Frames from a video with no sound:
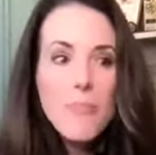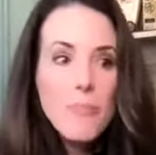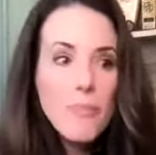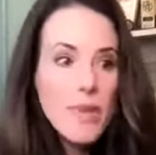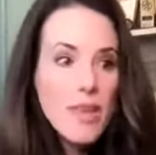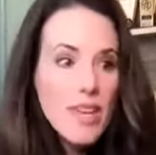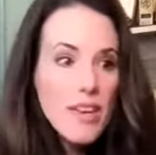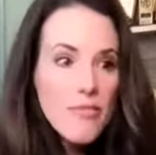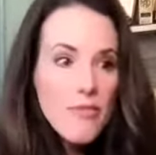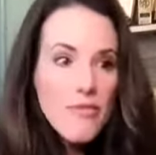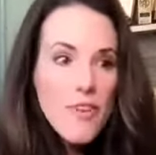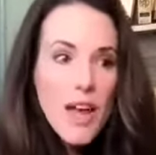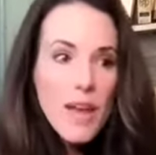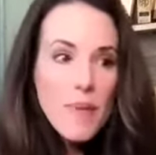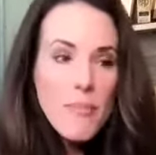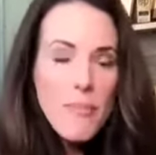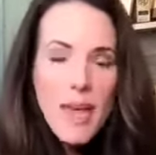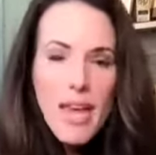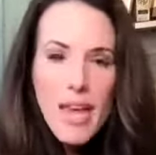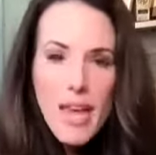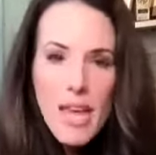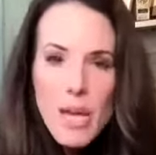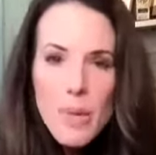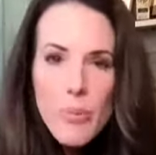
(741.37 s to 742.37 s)
if I'm
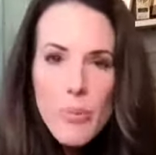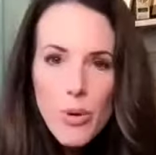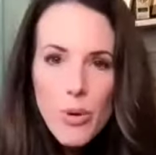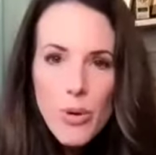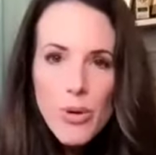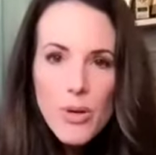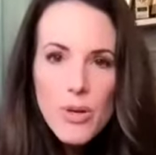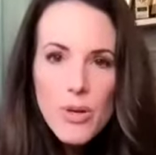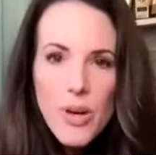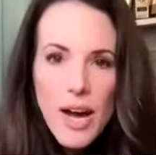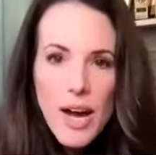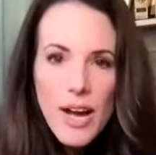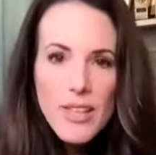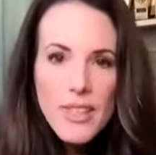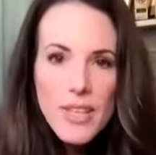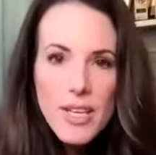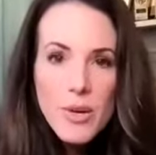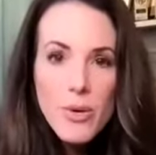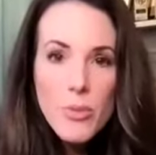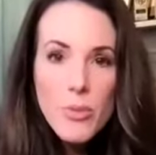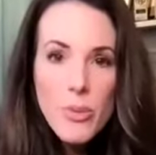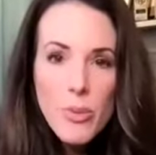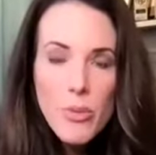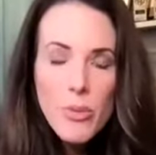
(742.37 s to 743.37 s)
able, I think
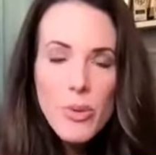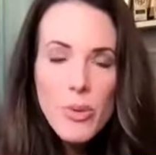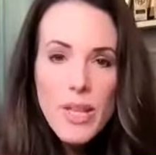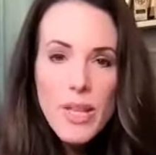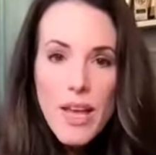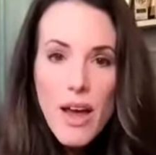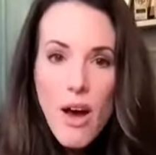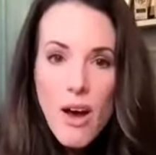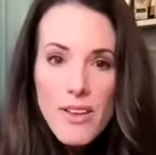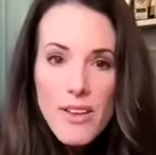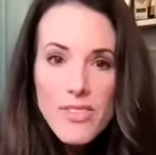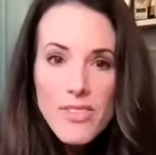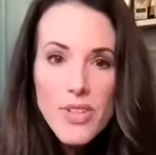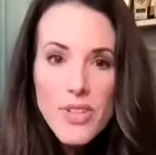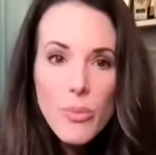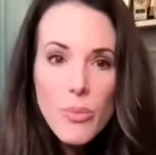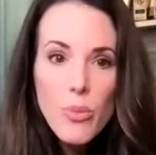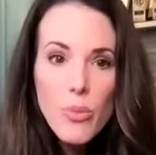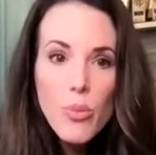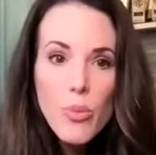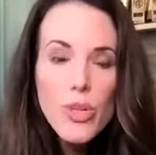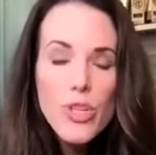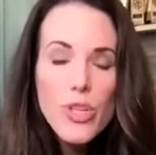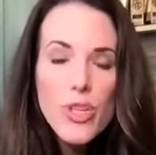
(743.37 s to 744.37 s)
it would be really
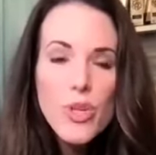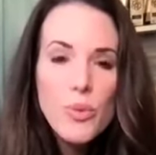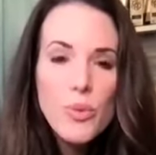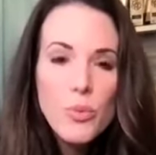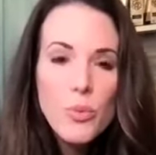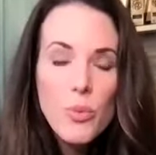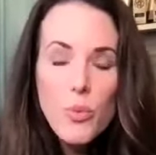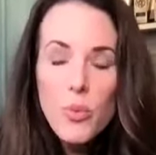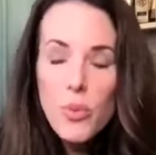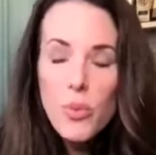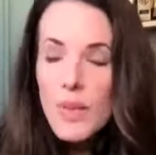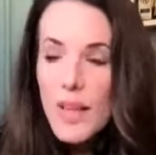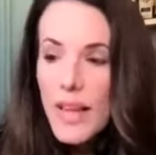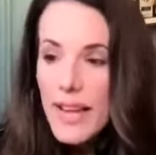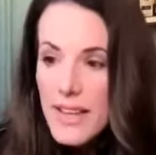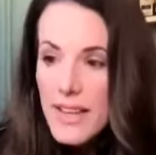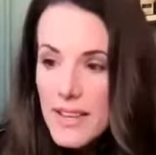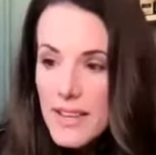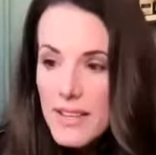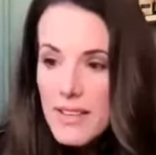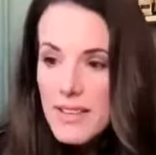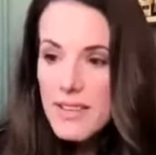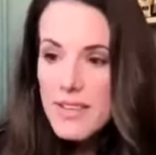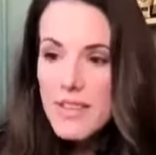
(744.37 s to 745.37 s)
awesome. Would you
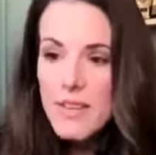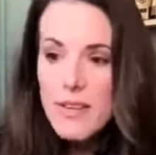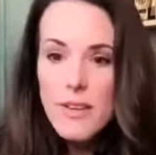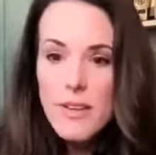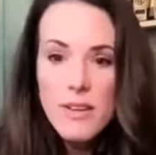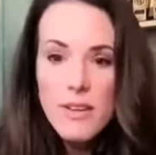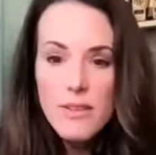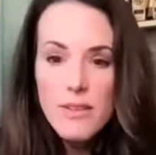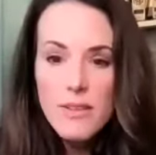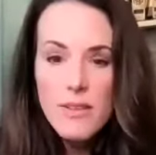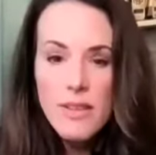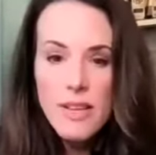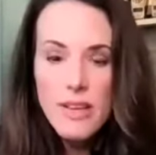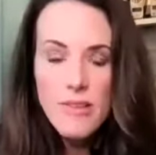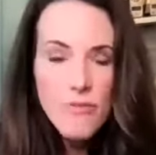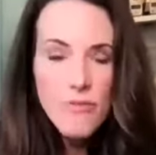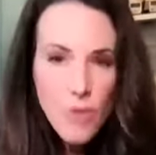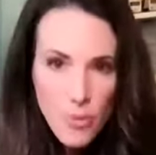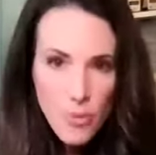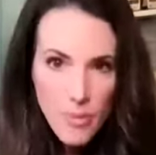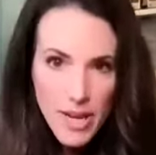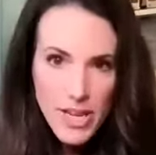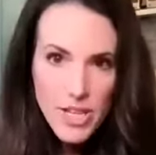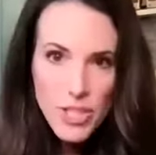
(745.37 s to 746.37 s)
like the
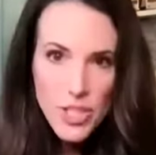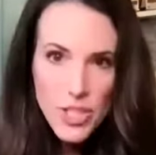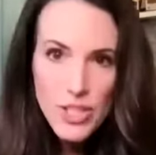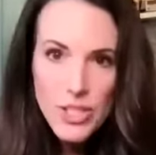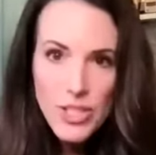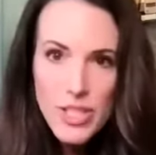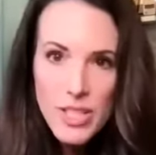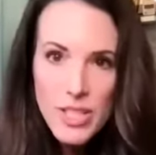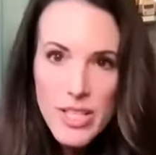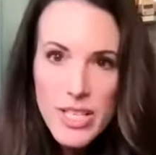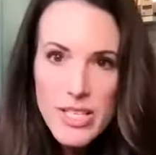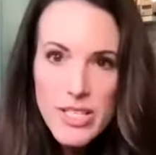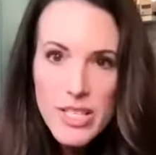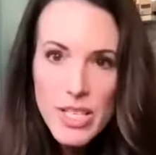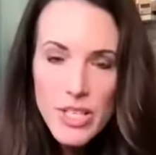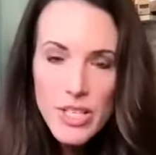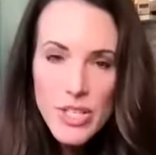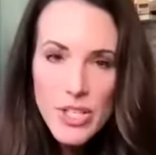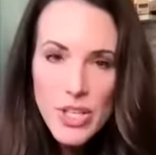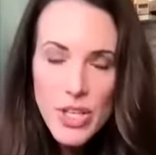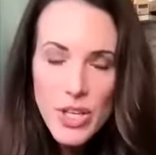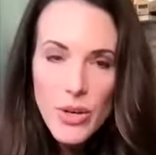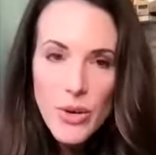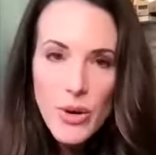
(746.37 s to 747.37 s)
information to listen
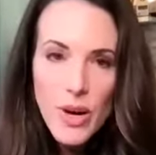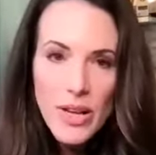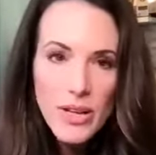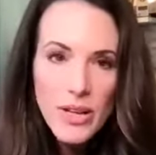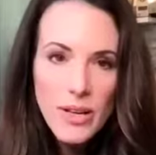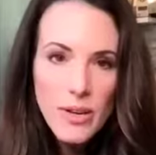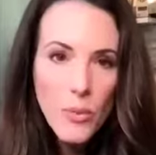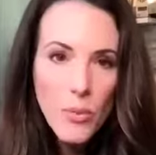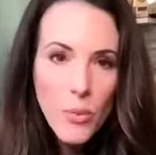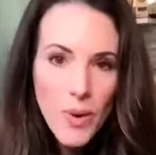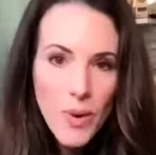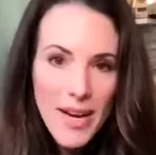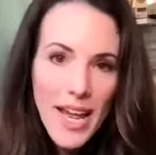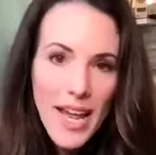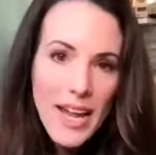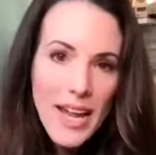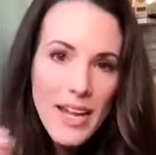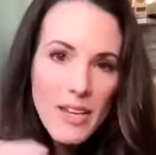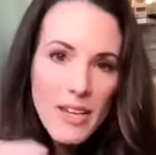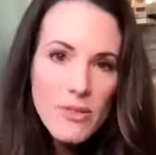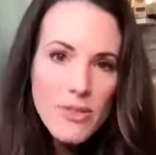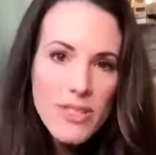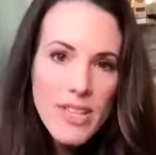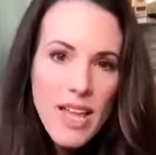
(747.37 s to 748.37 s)
to? And when I
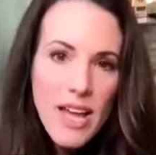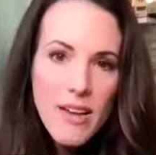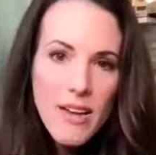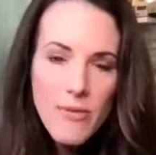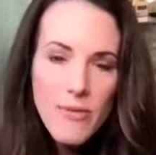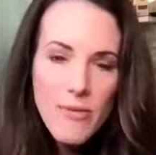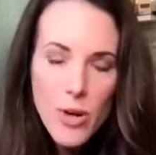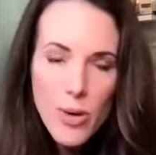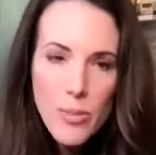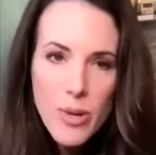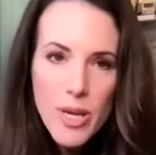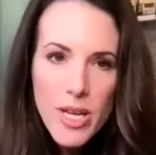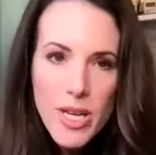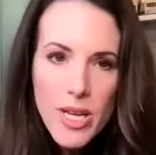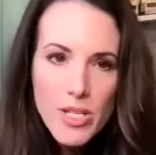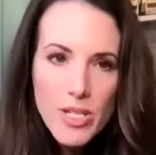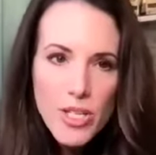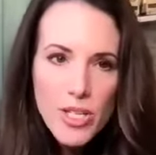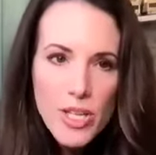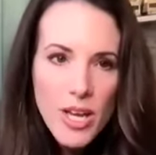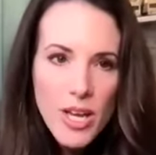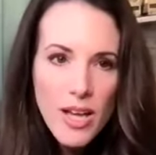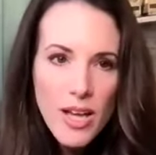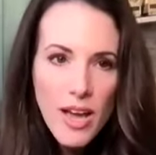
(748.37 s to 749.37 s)
use that
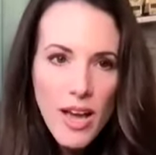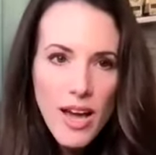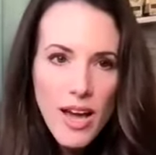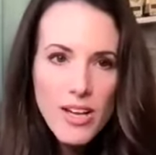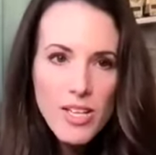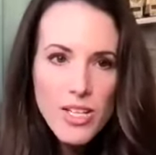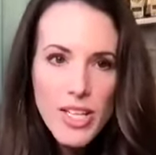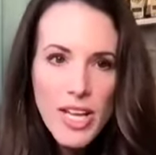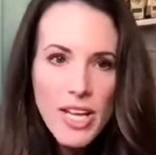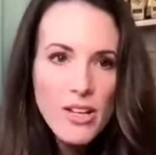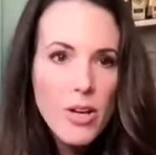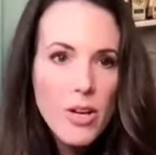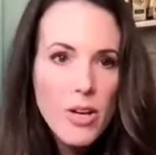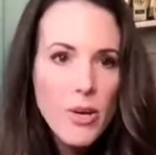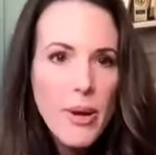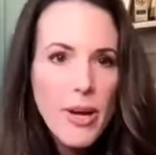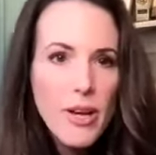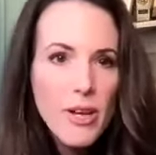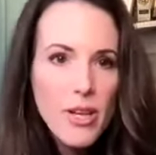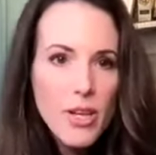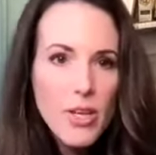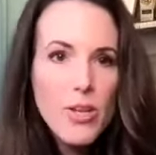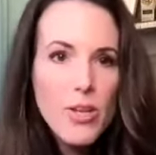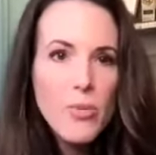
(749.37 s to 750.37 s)
verbiage, Ashley, I don't know
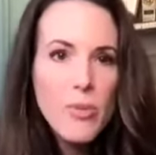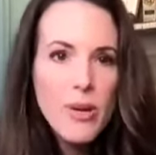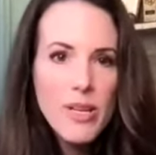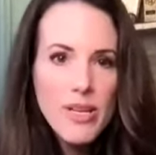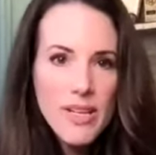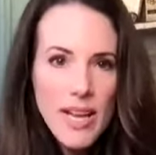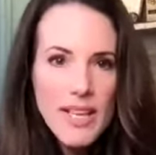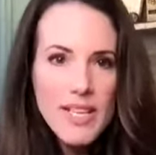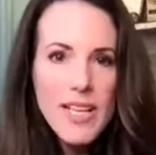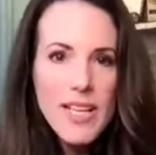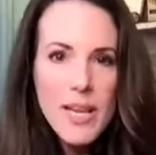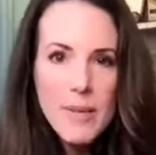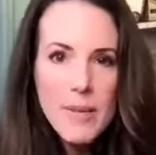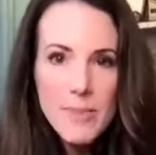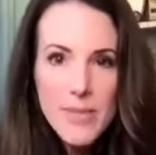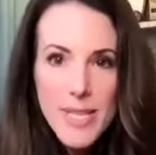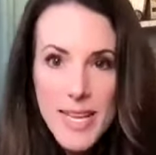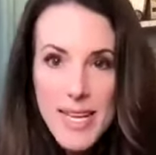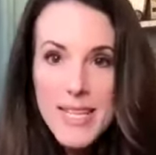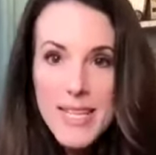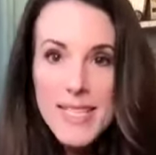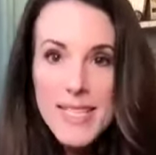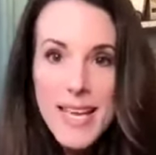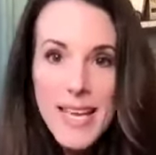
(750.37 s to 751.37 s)
about you, but 9 times
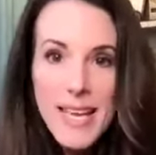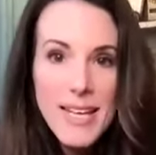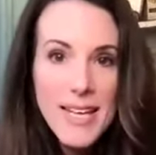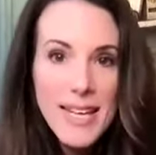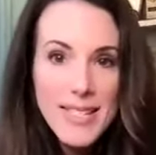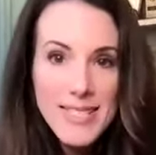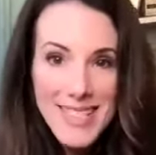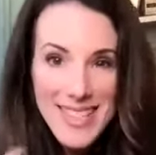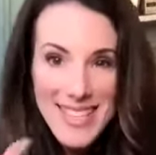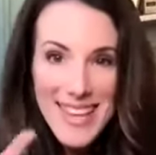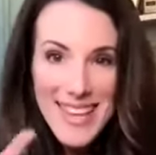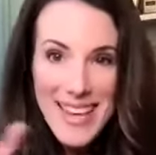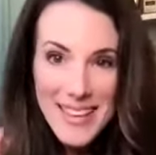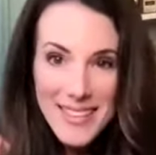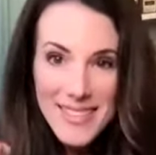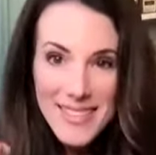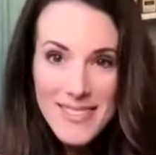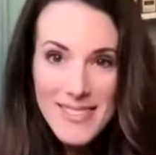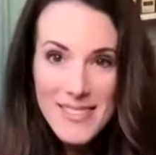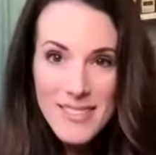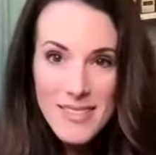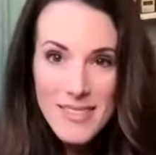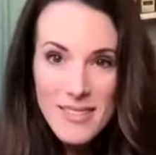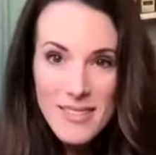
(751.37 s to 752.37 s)
out of 10, it's a yes.